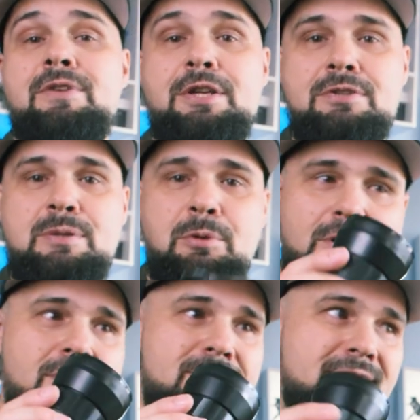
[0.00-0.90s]
videos about
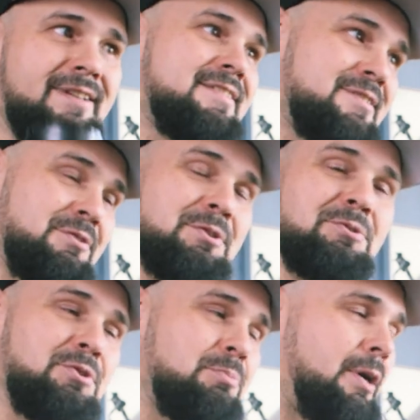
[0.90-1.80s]
all these lenses for
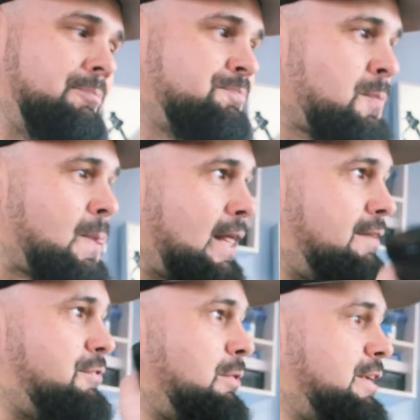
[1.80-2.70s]
YouTube, but
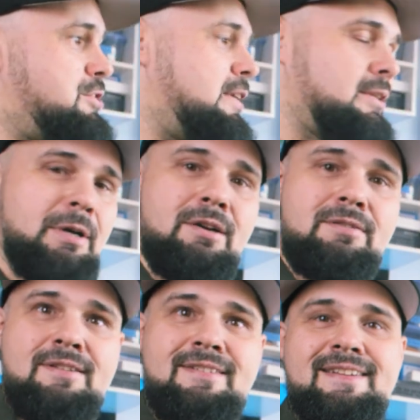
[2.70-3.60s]
if you want to check them
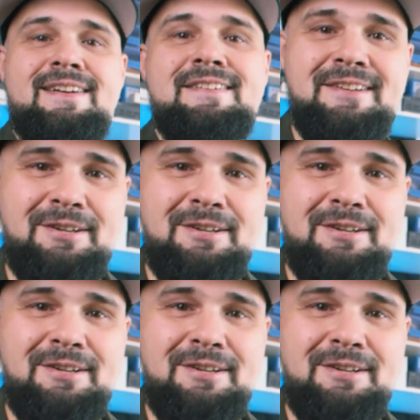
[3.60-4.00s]
out, there you